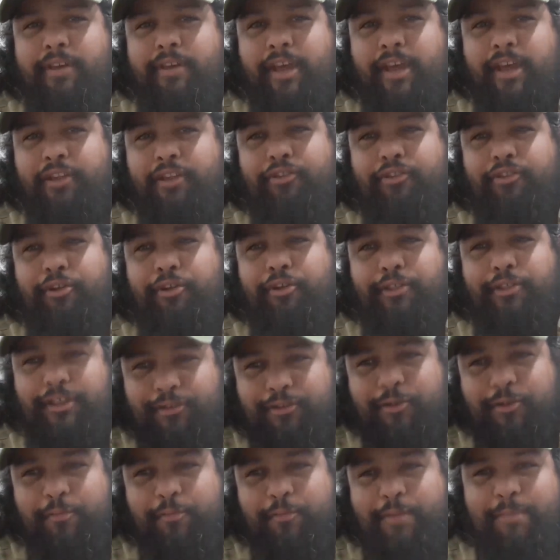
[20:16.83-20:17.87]
And there's only
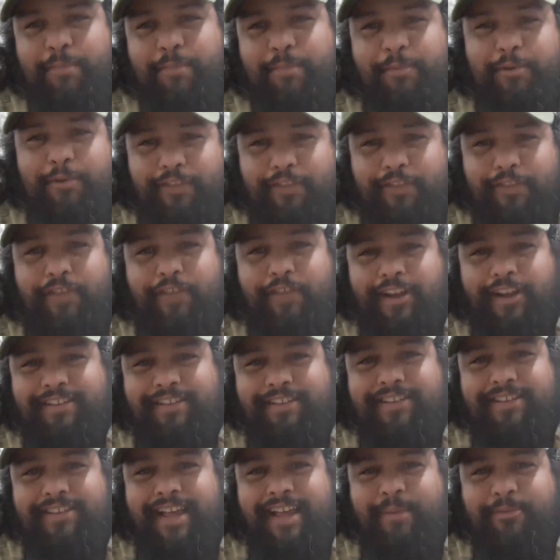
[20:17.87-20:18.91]
2 people in the fucking
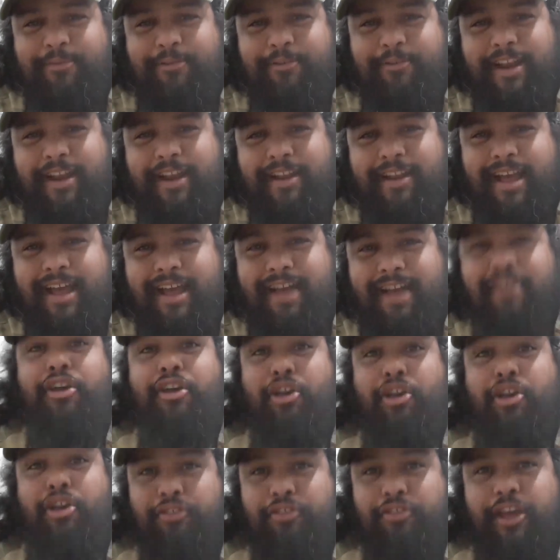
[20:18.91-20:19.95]
slabs right now
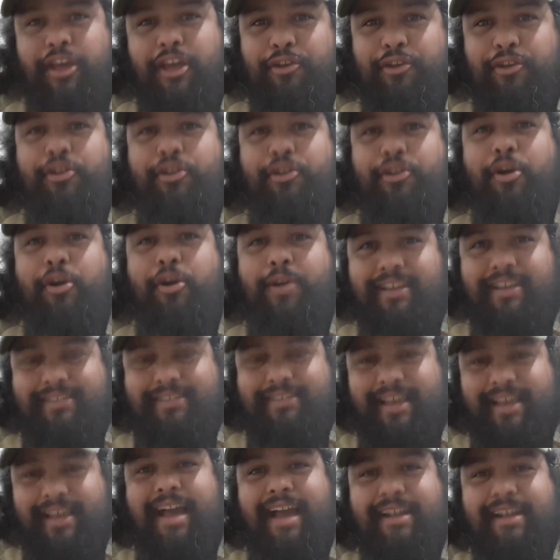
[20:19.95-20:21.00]
that know
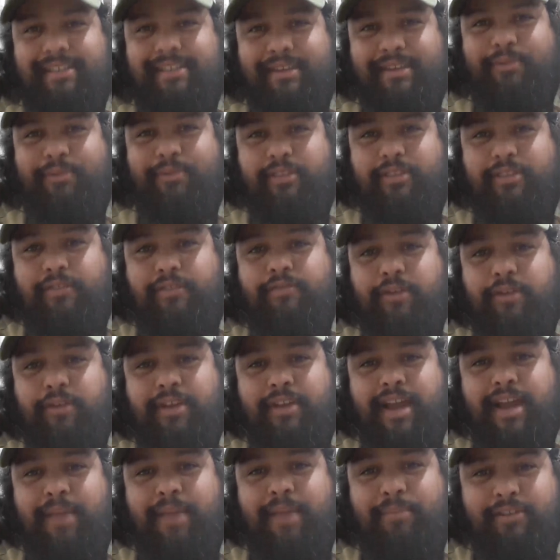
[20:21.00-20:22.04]
exactly what the fuck
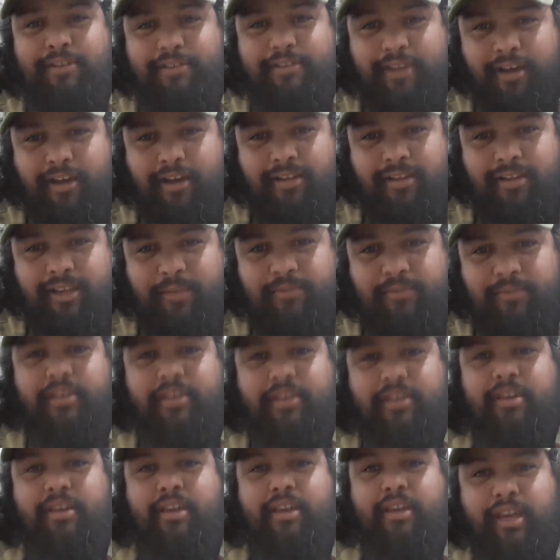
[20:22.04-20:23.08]
would happen to Dog Lips
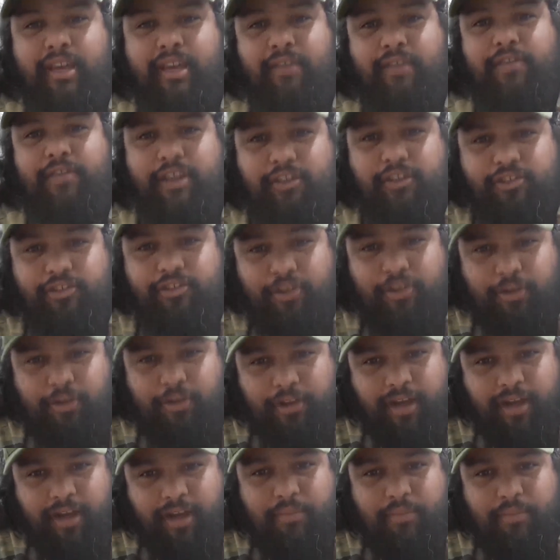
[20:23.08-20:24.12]
if he showed
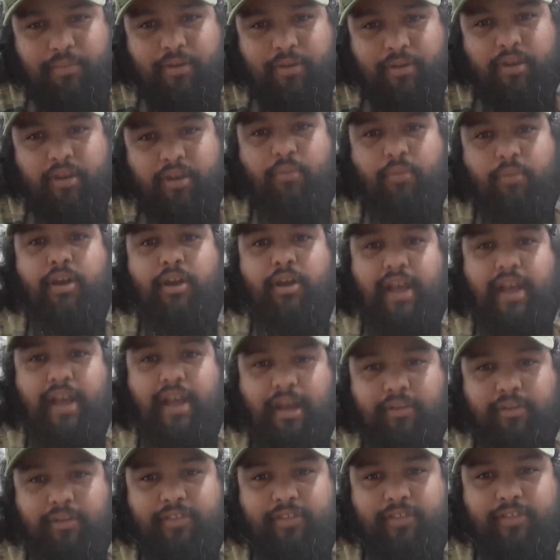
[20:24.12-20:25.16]
up when I
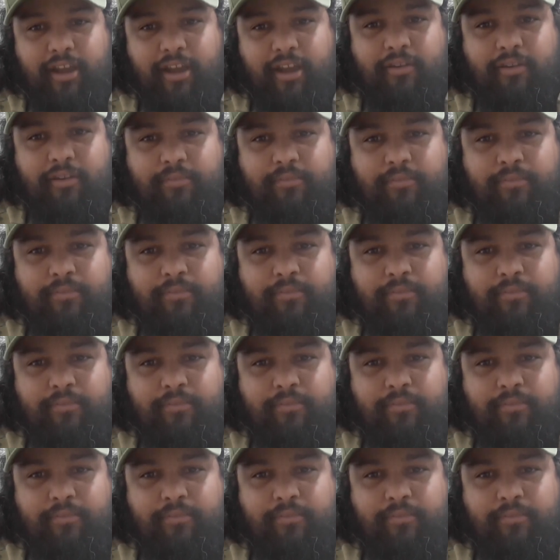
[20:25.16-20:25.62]
was there.